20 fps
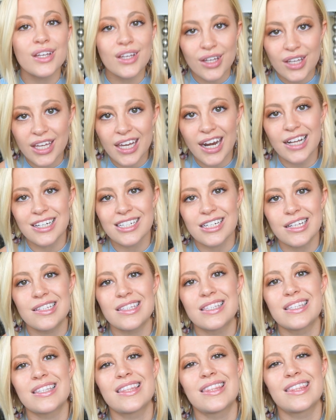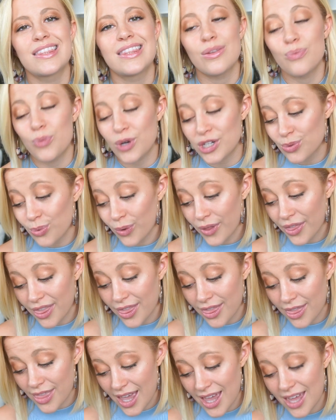good connections, which will
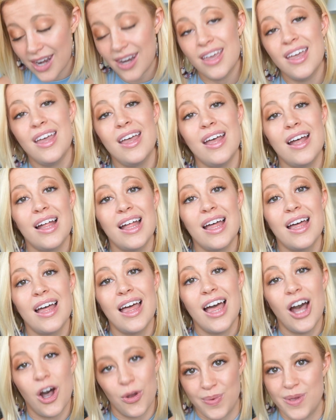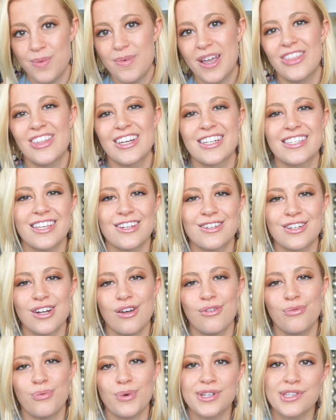then help you make the decision
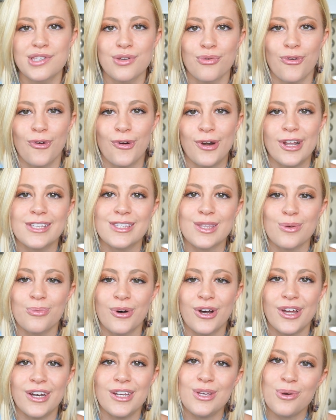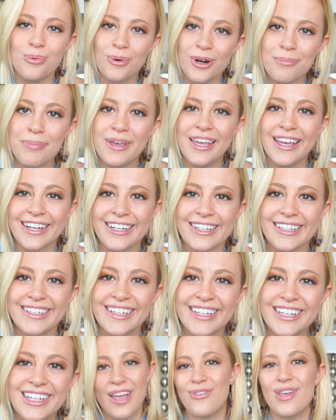of which sorority is the one you want to pick.
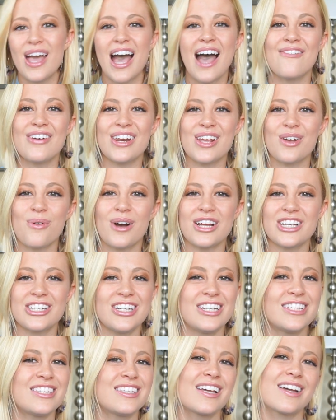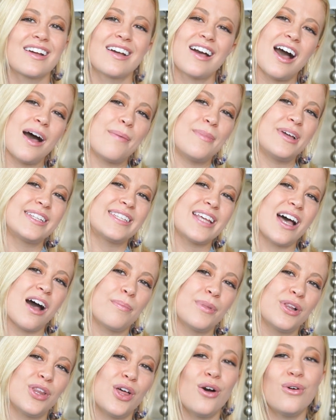If you have any questions, comment
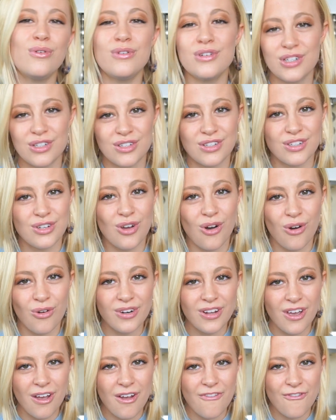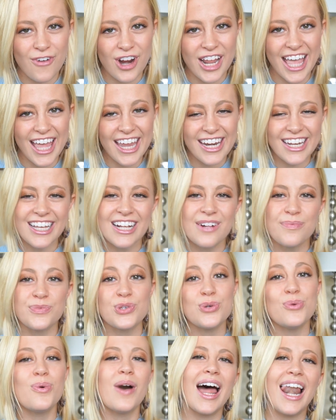down below. Don't forget
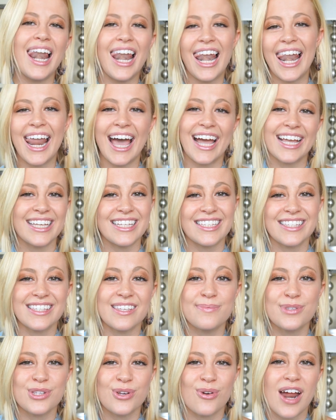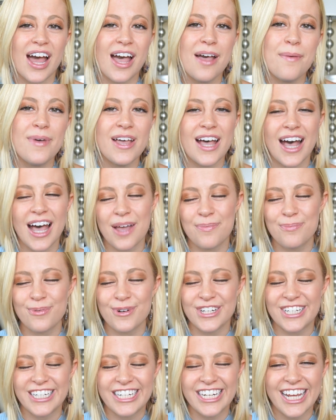to like and subscribe. I
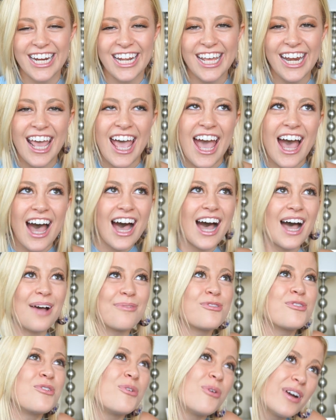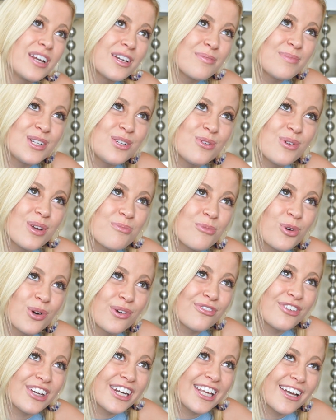appreciate it. I'm going to be doing
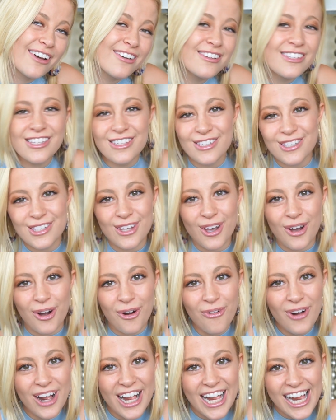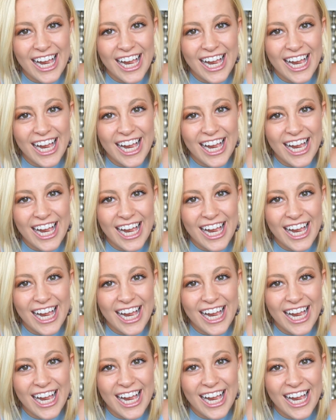more videos, so